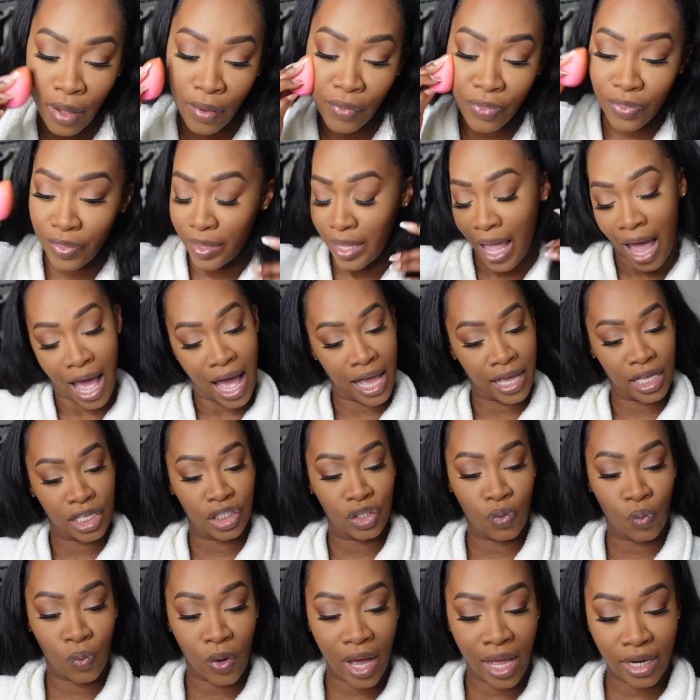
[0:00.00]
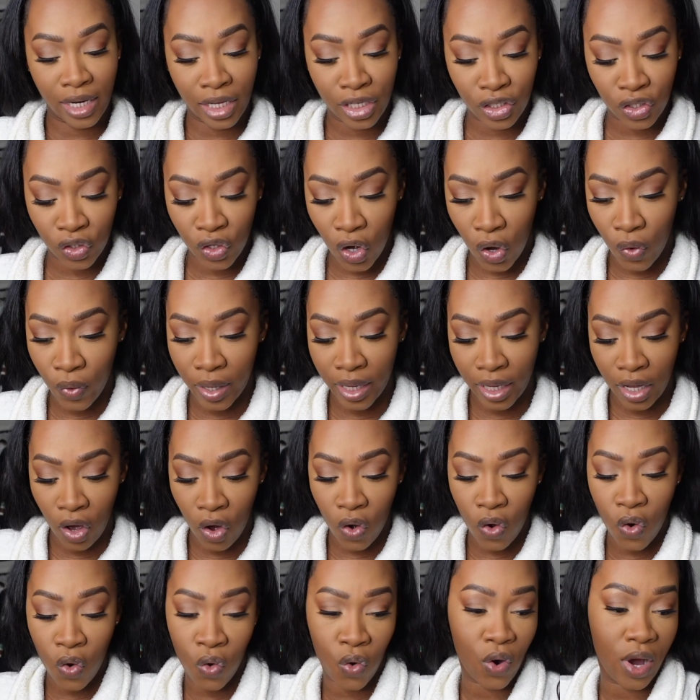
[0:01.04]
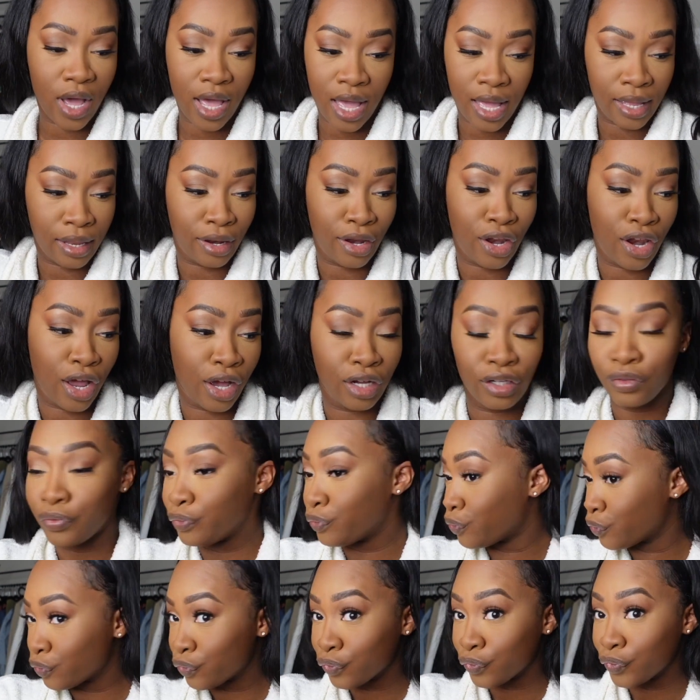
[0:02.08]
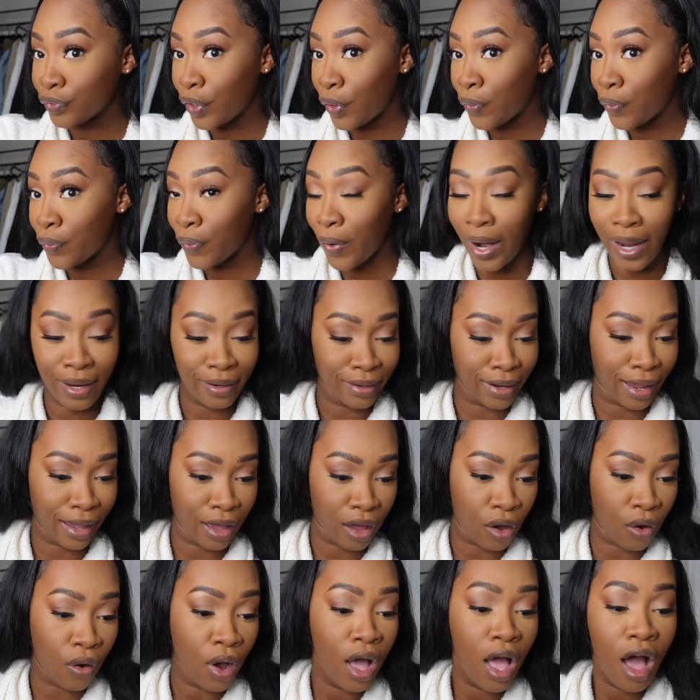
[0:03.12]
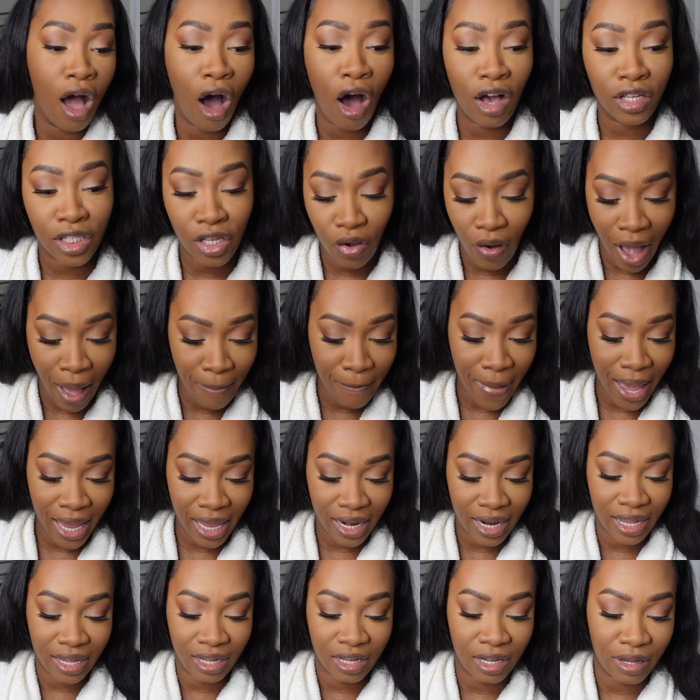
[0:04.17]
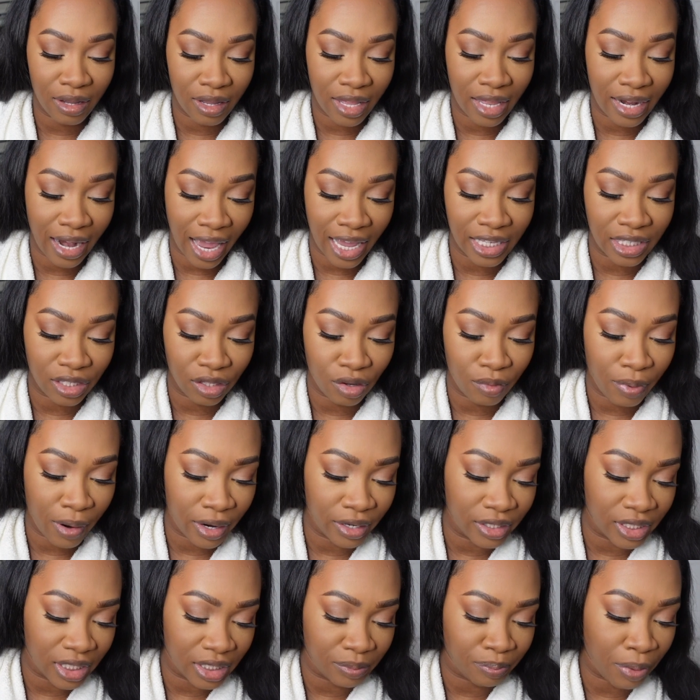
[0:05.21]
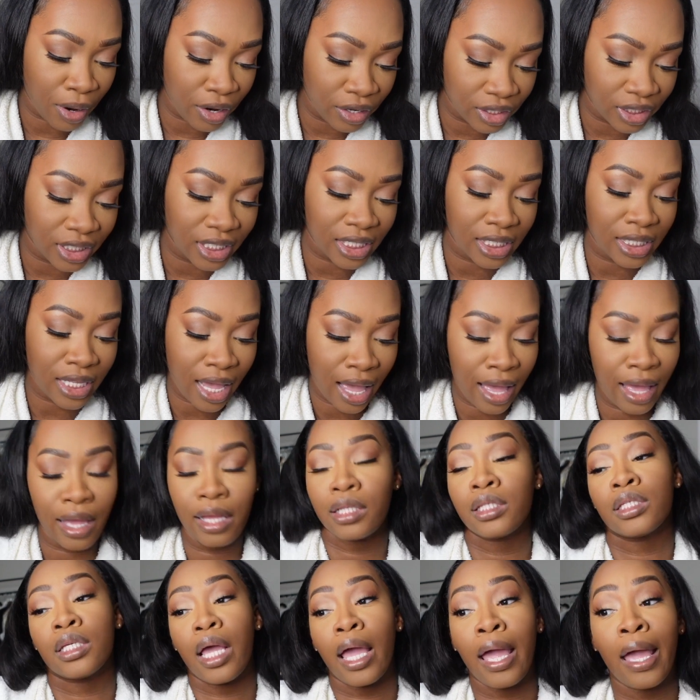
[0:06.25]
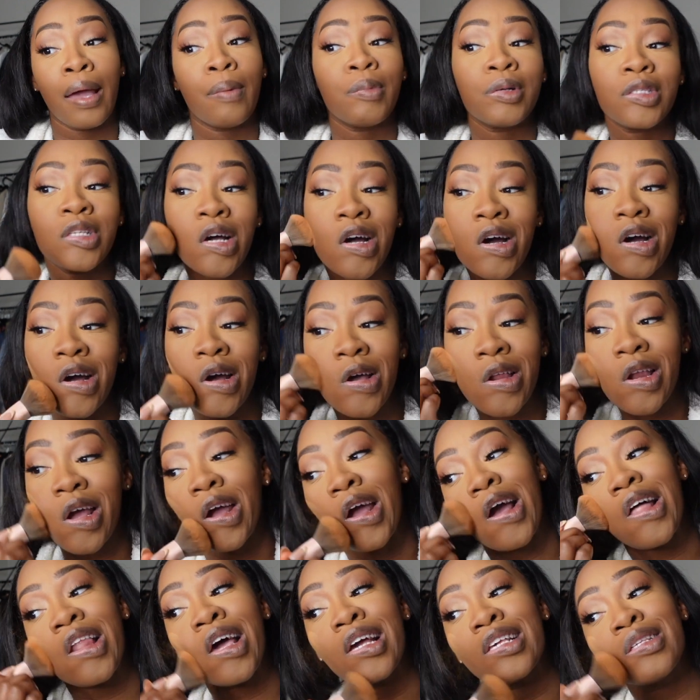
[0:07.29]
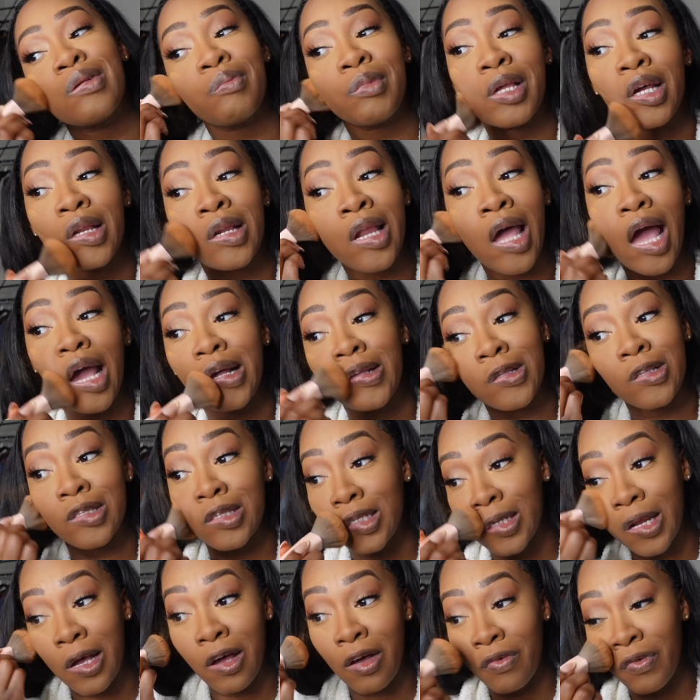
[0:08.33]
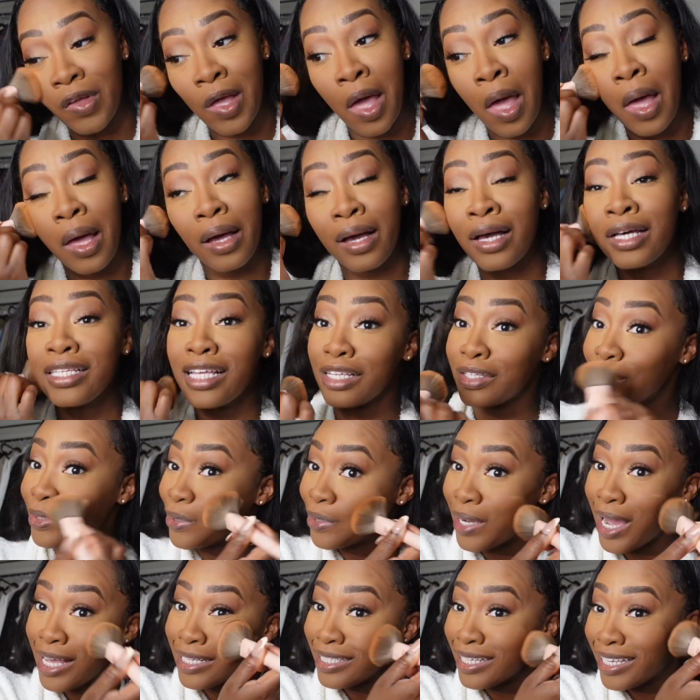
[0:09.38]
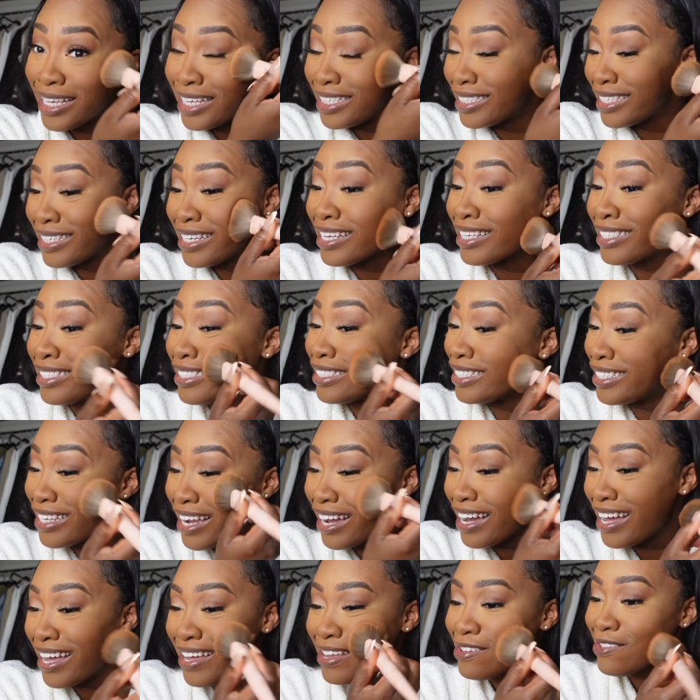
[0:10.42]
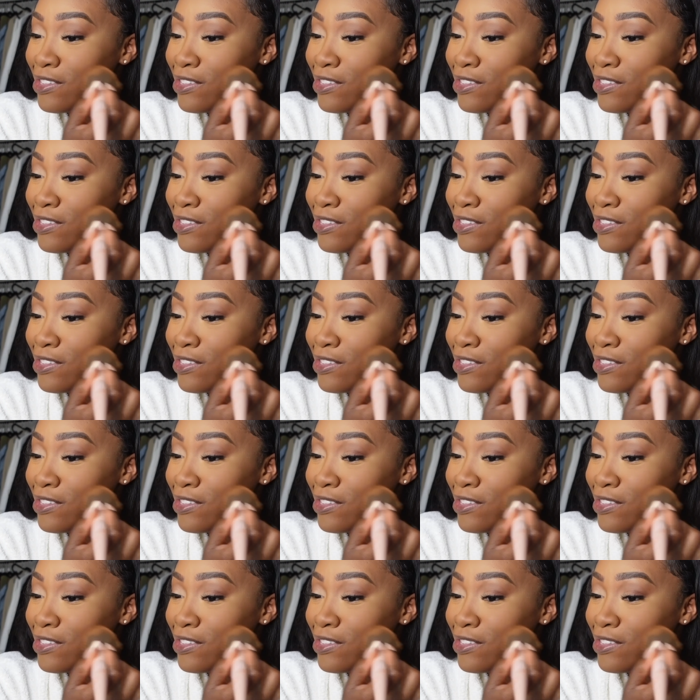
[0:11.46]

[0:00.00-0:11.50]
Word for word: that is what is going on right now. Also, I made a nice little purchase at Amazon. I got like some knickknacks and stuff, because I told you guys the kitchen is done.